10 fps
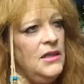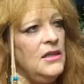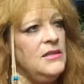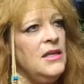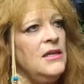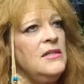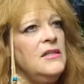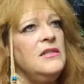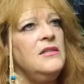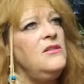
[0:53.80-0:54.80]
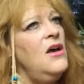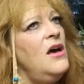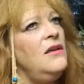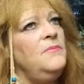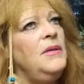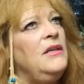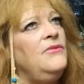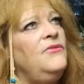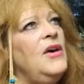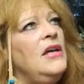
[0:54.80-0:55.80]
yeah, sex has not been
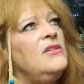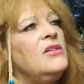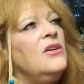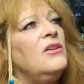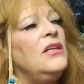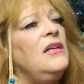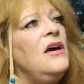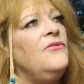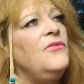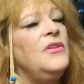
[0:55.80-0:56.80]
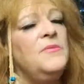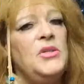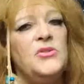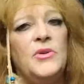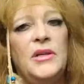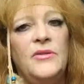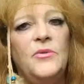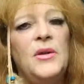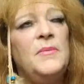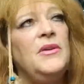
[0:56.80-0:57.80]
fun, certainly not for the majority
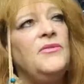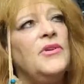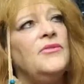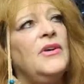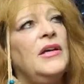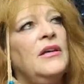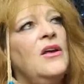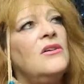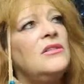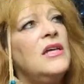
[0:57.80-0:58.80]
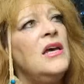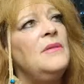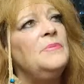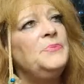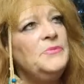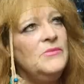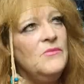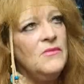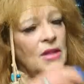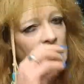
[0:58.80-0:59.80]
of women for a very long time.
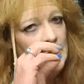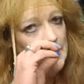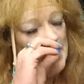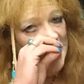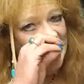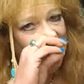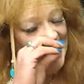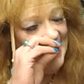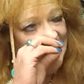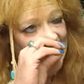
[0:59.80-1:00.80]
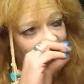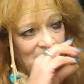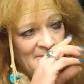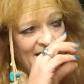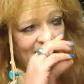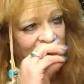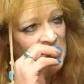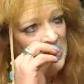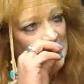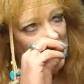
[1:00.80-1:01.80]
Um, I, I think men
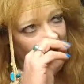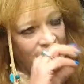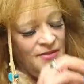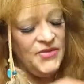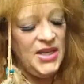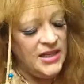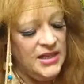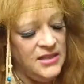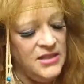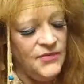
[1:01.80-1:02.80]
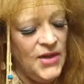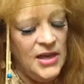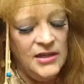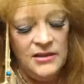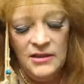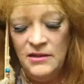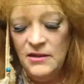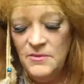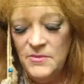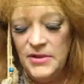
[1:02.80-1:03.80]
think it's fun,
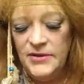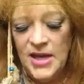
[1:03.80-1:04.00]
but